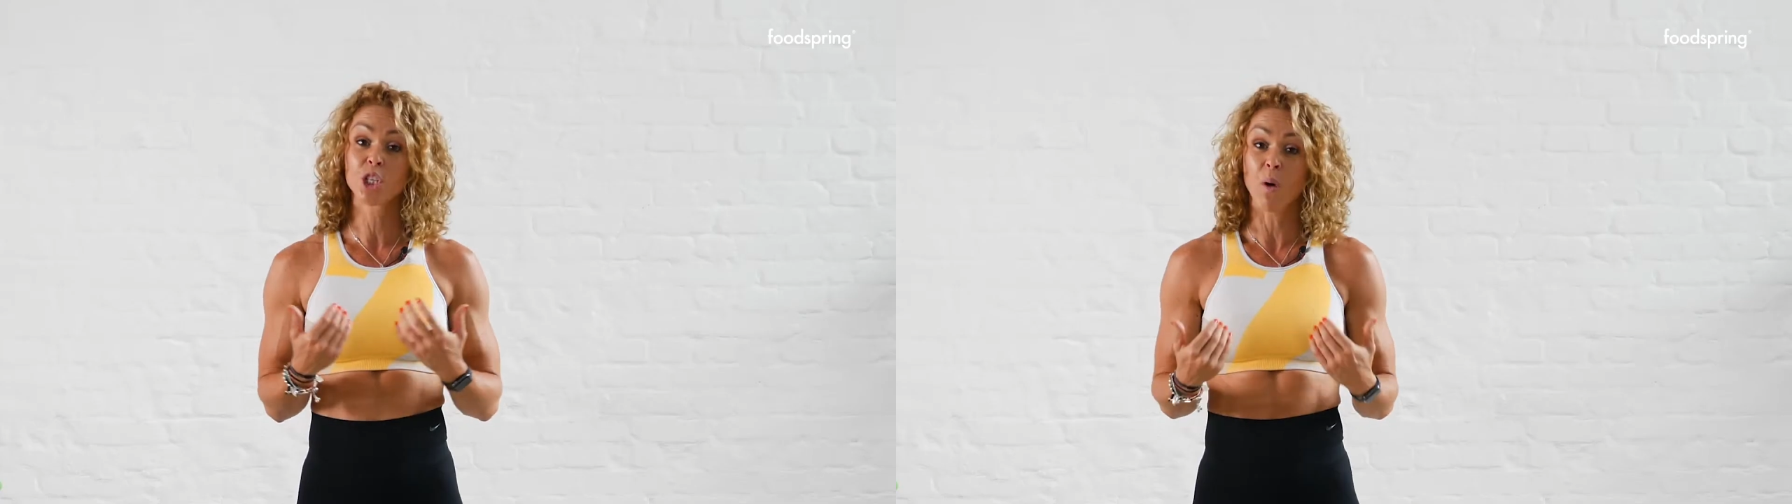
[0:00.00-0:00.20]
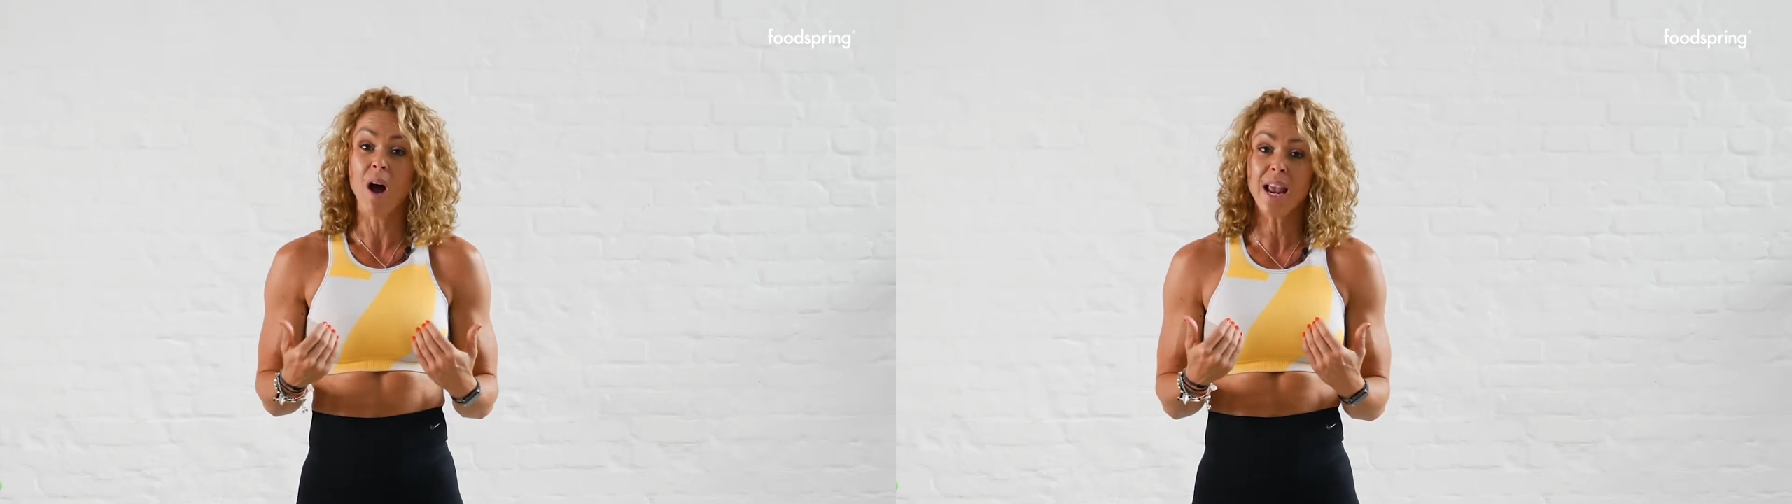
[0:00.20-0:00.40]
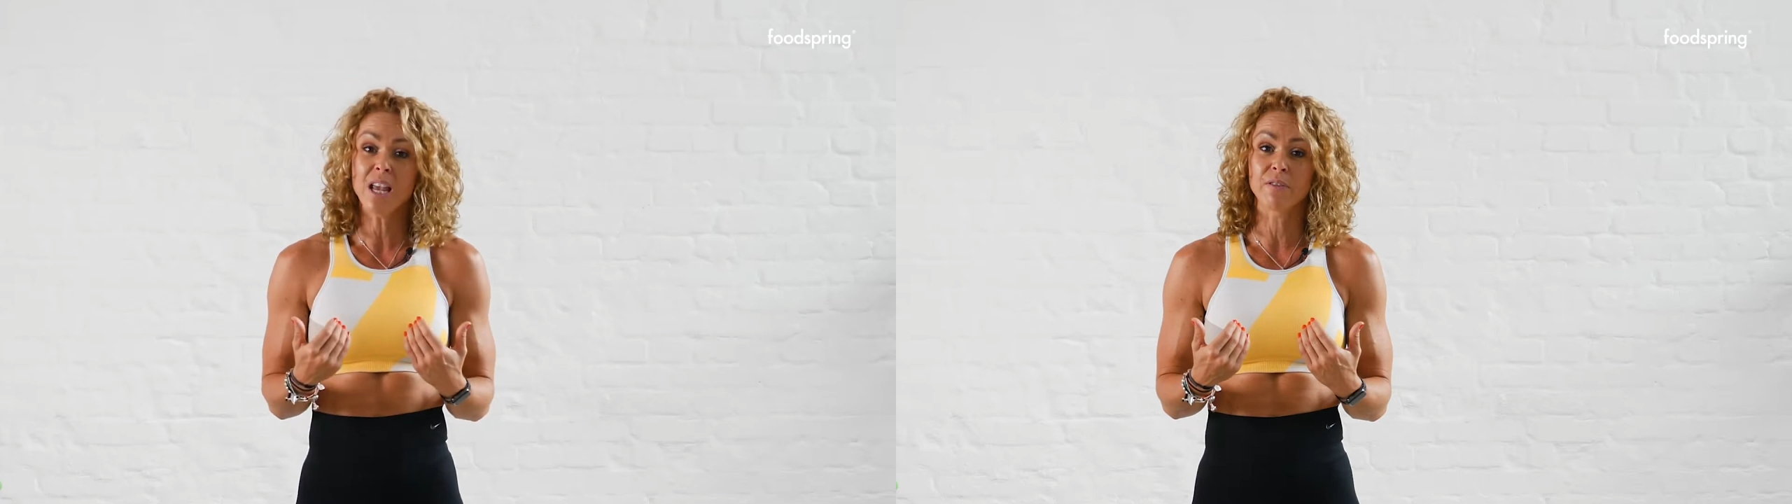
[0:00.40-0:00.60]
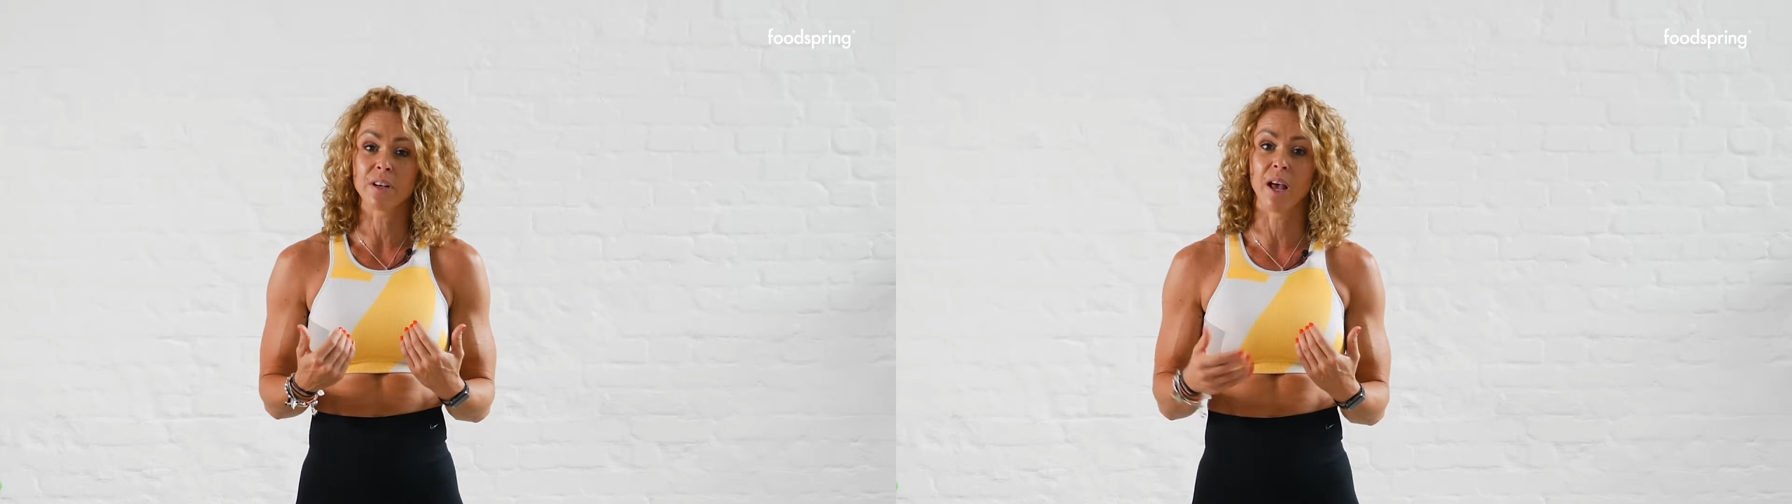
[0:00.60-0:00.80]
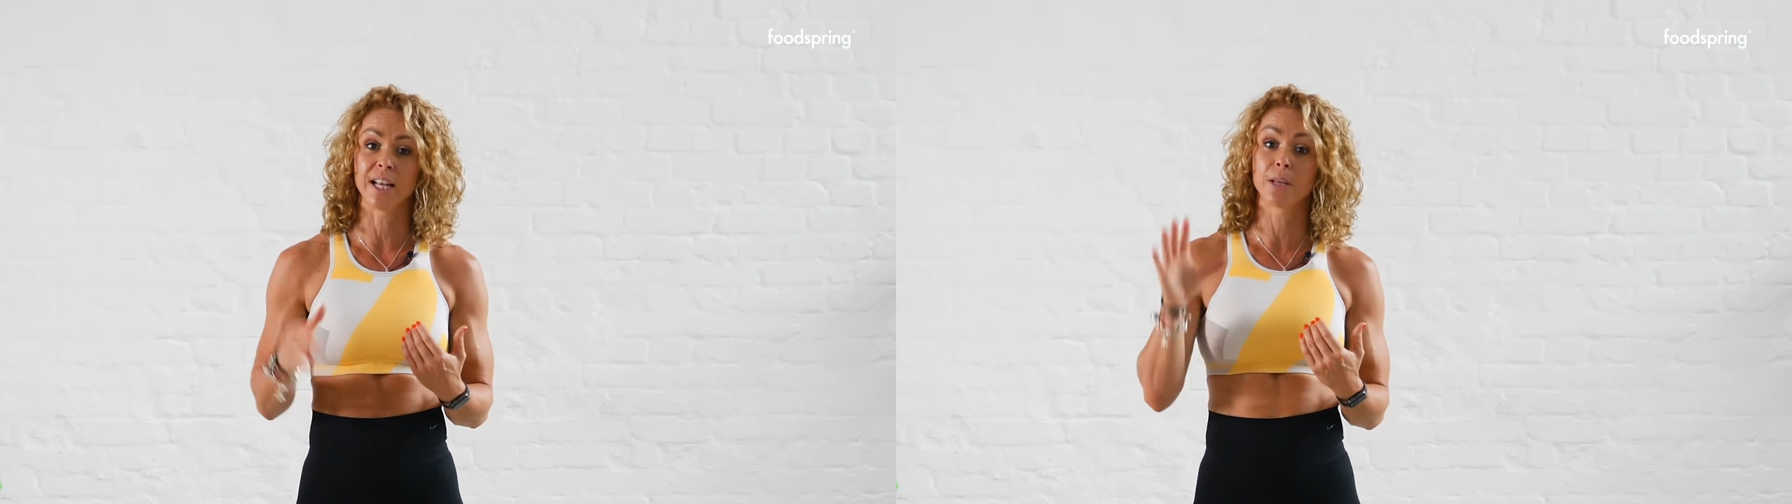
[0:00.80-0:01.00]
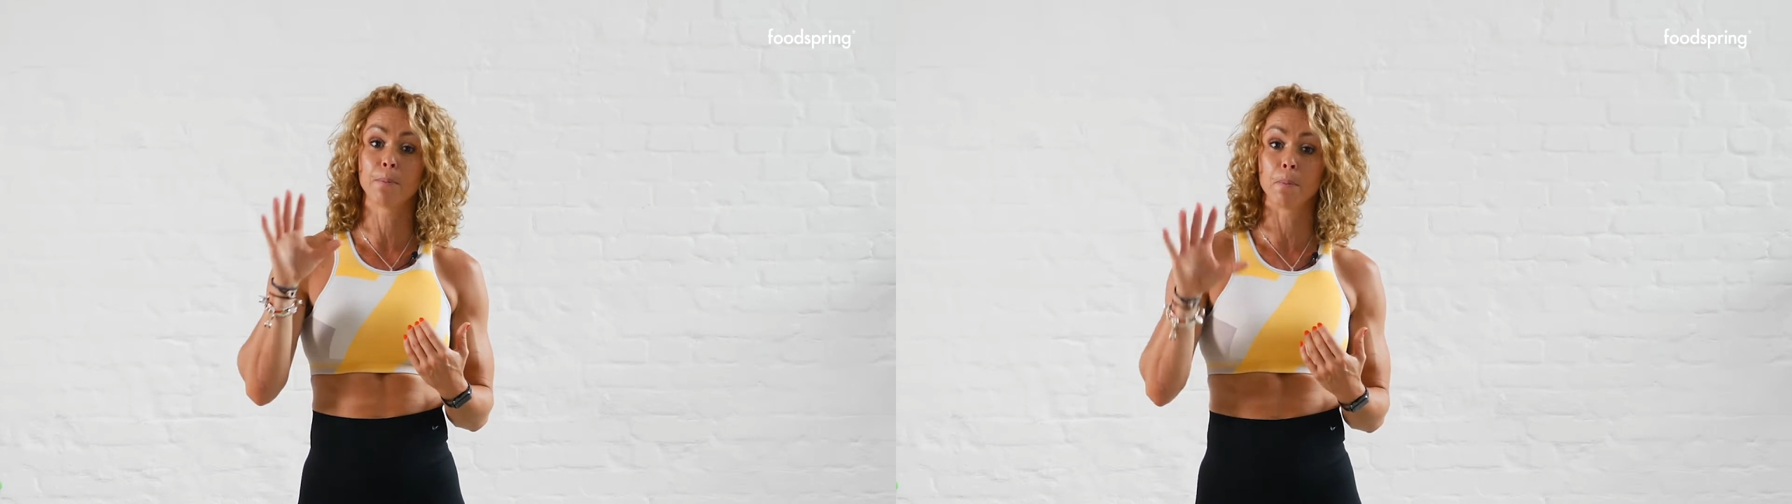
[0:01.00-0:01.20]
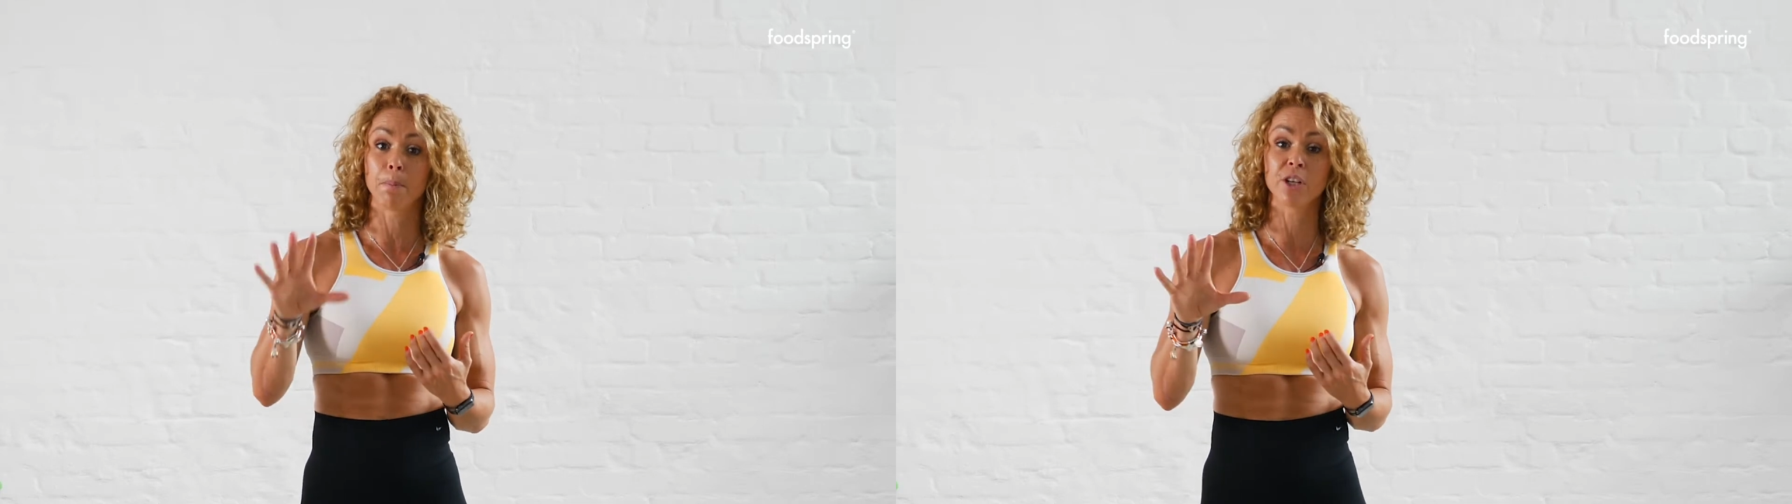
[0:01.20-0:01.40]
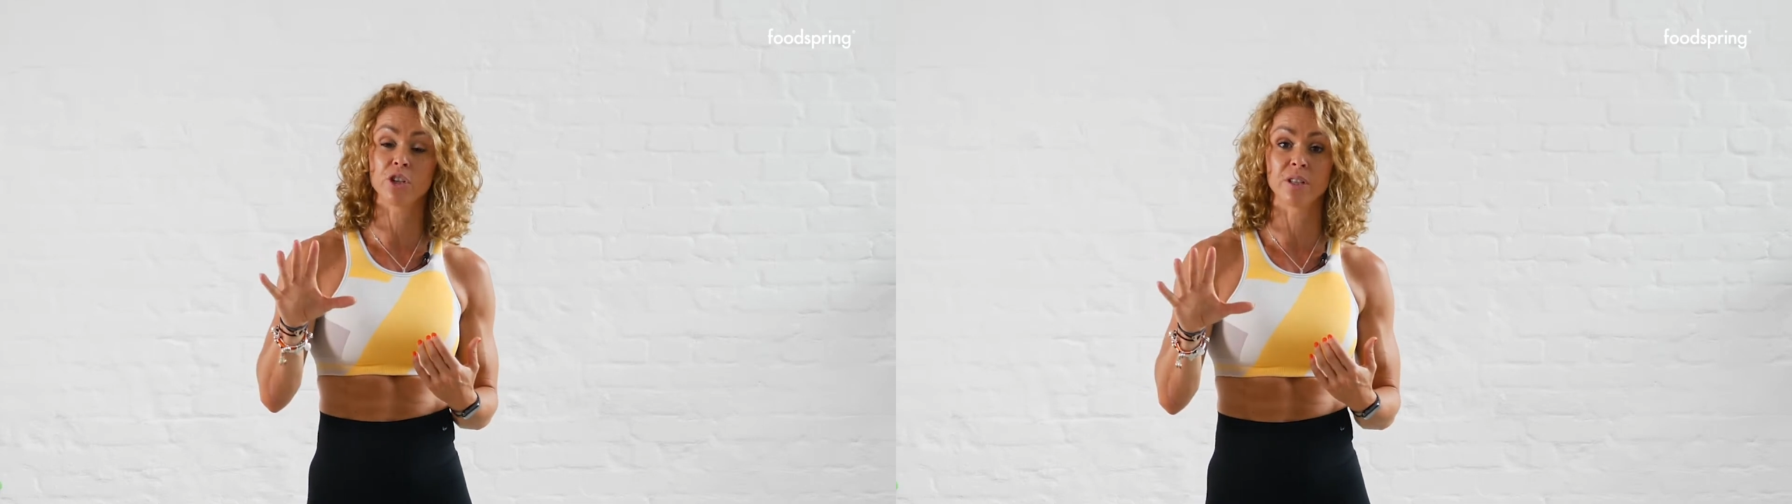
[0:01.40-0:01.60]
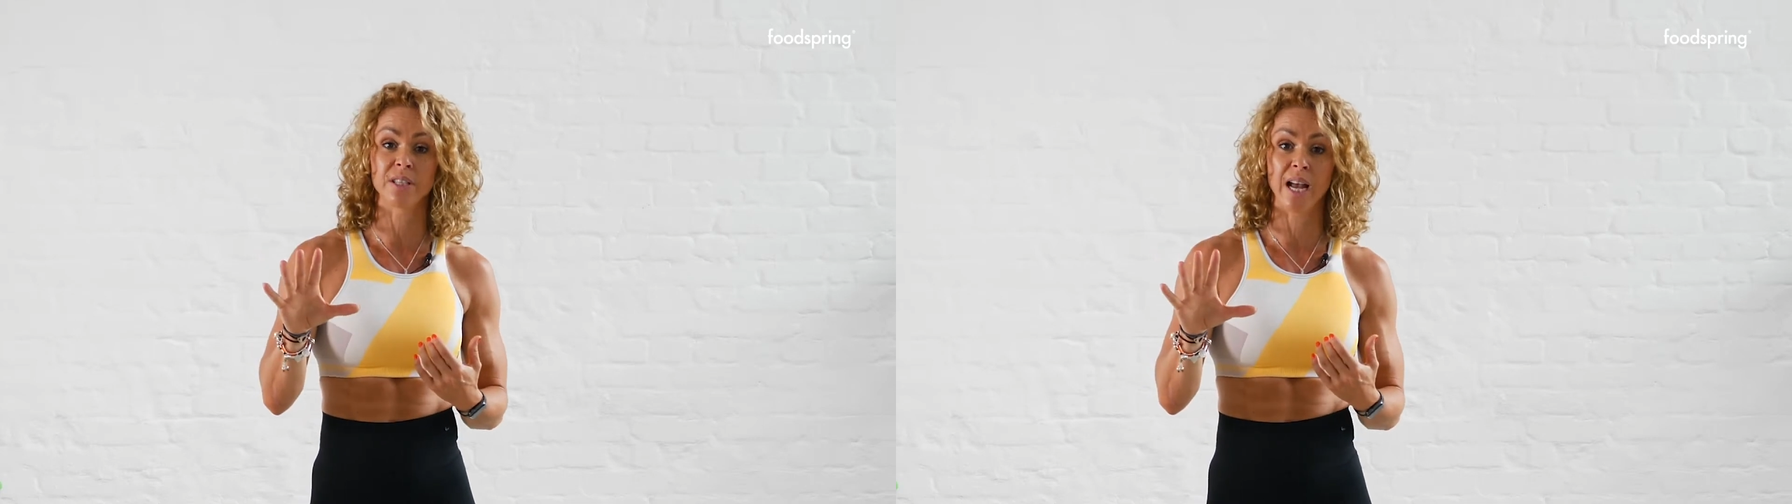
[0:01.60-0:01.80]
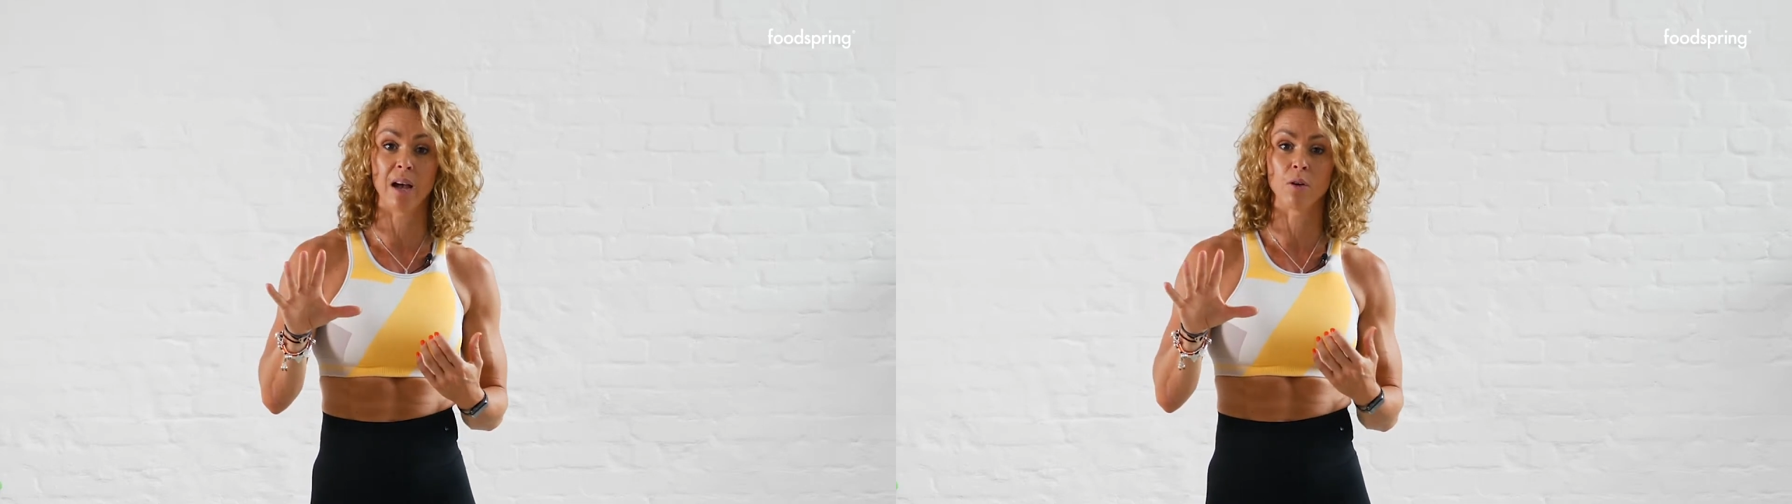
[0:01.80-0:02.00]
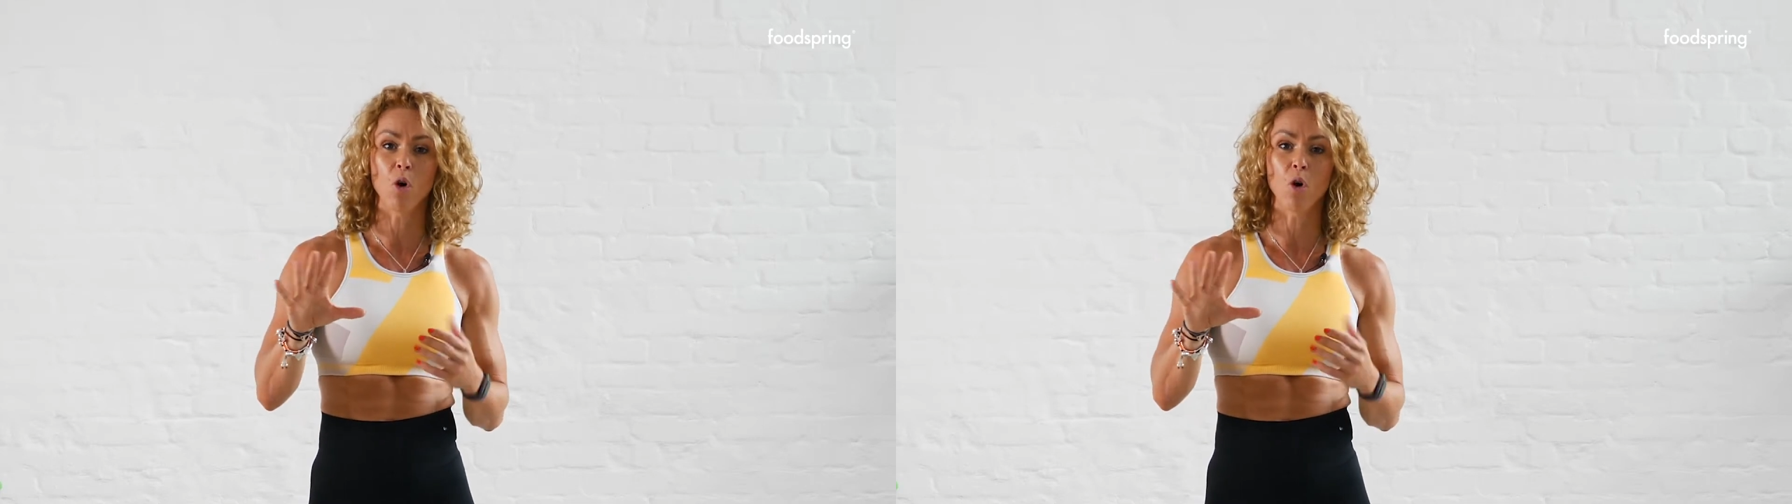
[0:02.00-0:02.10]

so I even like to put pictures down,